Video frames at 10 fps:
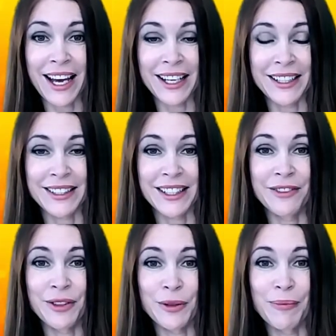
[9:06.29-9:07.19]
And
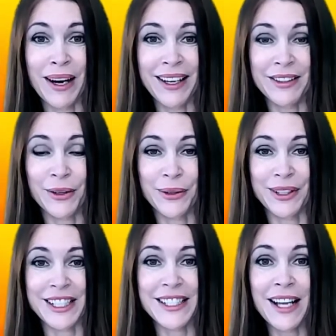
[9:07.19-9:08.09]
if you buy the
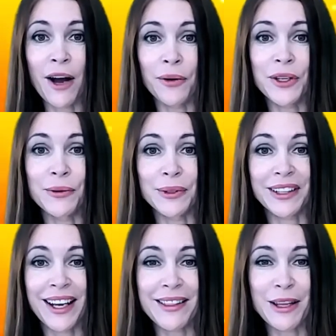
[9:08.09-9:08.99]
course now, you
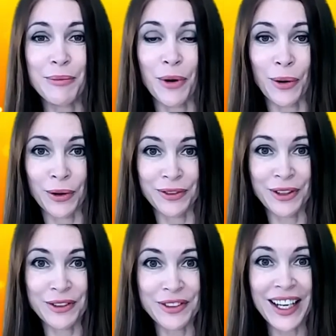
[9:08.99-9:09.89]
will get them all
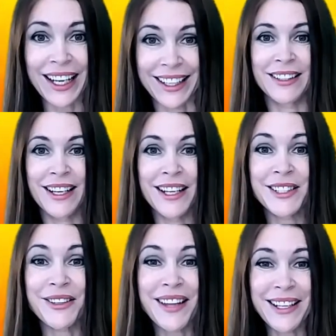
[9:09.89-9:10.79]
for free.
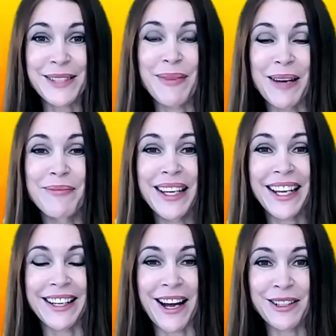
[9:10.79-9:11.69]
So that's my
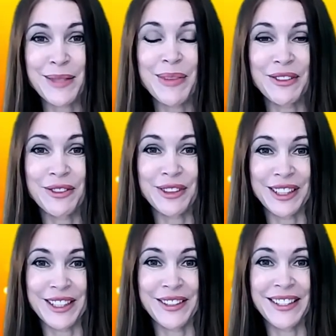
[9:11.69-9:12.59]
big announcement
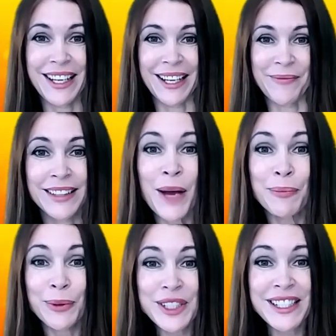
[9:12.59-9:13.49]
for today.
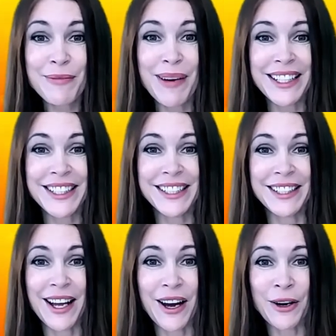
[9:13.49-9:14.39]
Push the
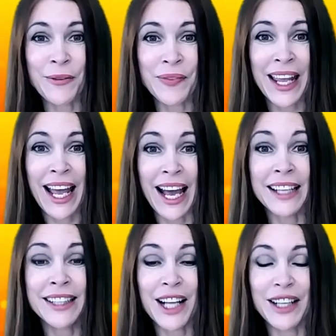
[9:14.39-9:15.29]
button now
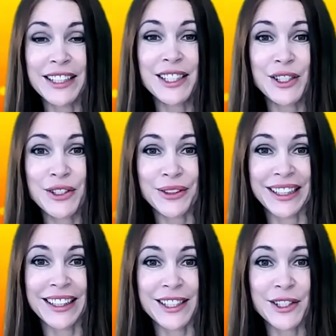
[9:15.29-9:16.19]
and let's
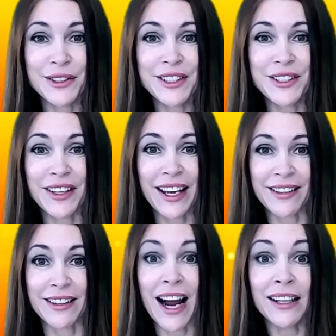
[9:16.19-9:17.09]
do it. Let's do it
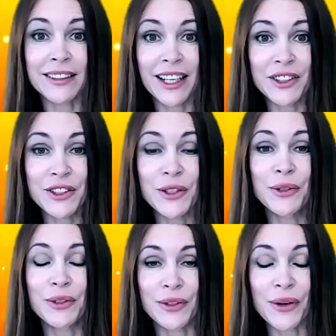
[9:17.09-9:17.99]
together. I'll get
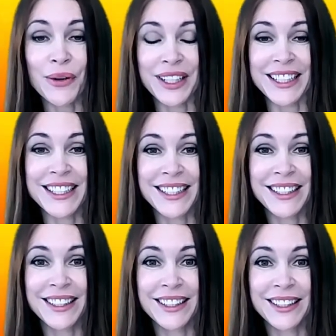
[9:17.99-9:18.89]
you through it.